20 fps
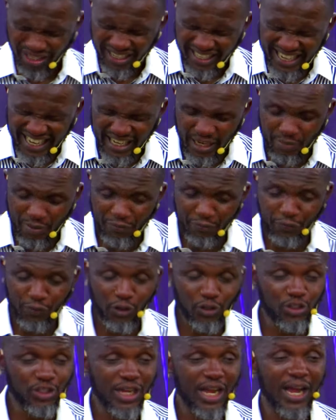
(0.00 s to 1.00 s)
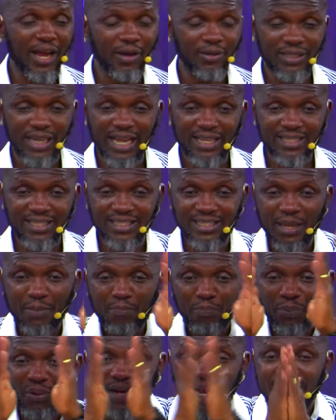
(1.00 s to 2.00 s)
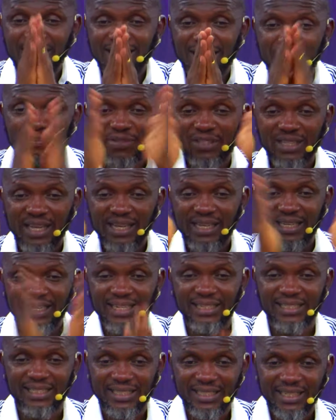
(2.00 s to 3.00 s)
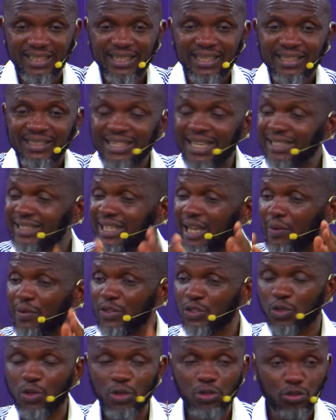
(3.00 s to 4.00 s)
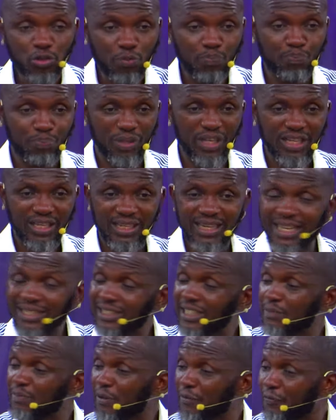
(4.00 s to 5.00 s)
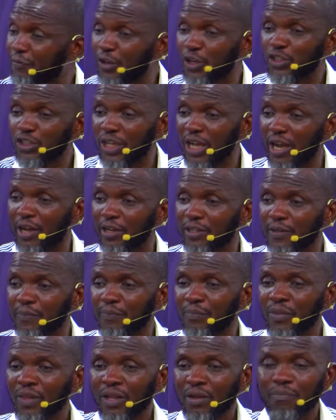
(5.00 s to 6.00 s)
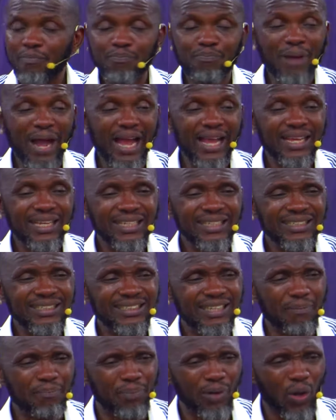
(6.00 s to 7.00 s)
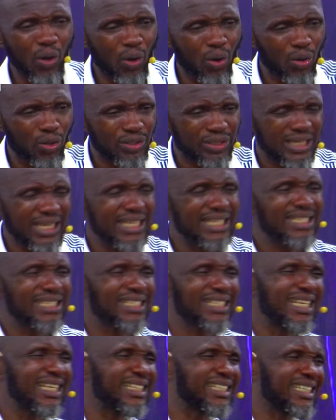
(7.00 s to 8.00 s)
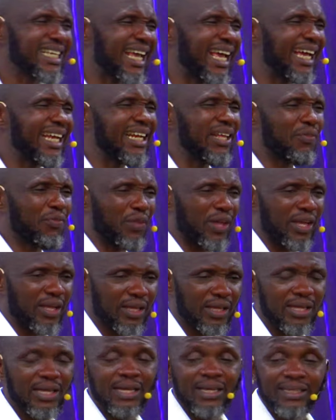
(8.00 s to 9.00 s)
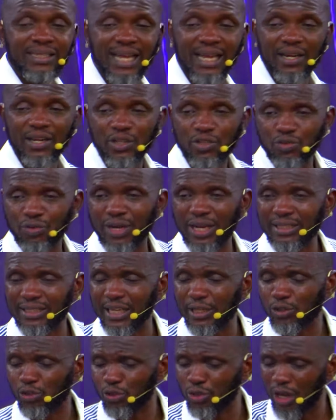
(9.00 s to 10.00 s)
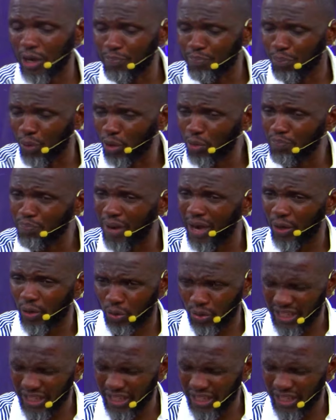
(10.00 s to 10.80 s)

Let it be flushed out. As simple as I'm saying it, that's how it's going to be. Let it be flushed out by the blood. Is it anything that is related to your bone marrow?